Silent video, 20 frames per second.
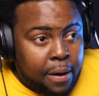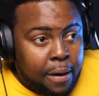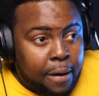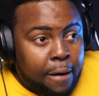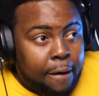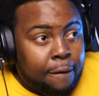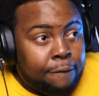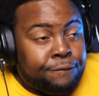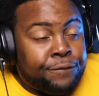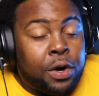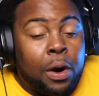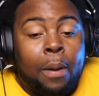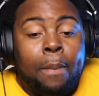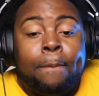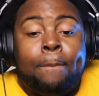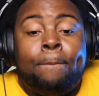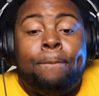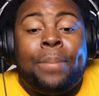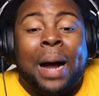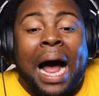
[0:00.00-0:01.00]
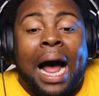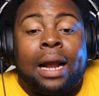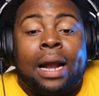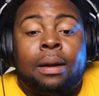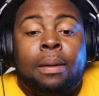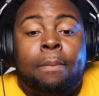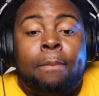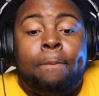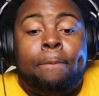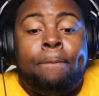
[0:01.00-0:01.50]
for
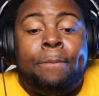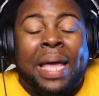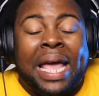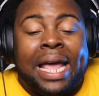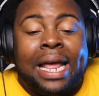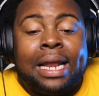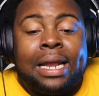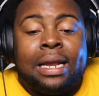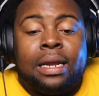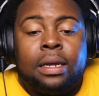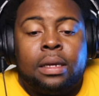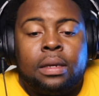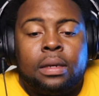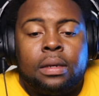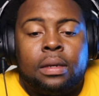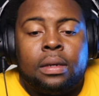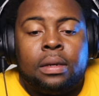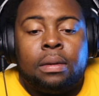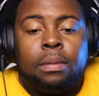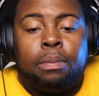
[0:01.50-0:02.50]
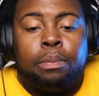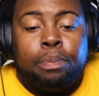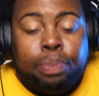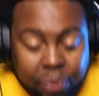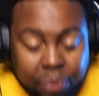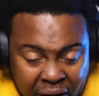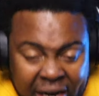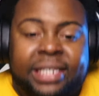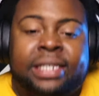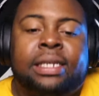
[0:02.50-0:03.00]
bottom bin
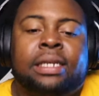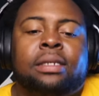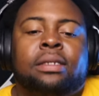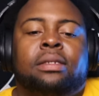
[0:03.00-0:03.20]
prices.